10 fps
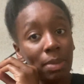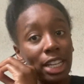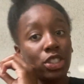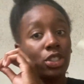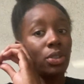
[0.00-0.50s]

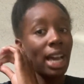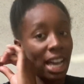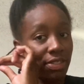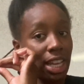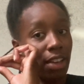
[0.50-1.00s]
Mind you, you
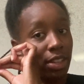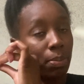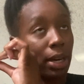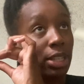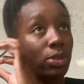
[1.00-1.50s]
have to have an
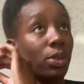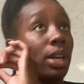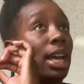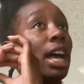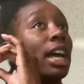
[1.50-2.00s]
appraisal
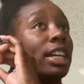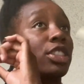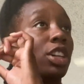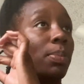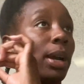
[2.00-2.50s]
because
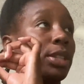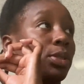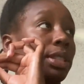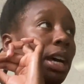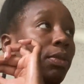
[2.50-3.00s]
your appraisal
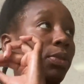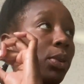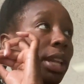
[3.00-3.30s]
is helpful.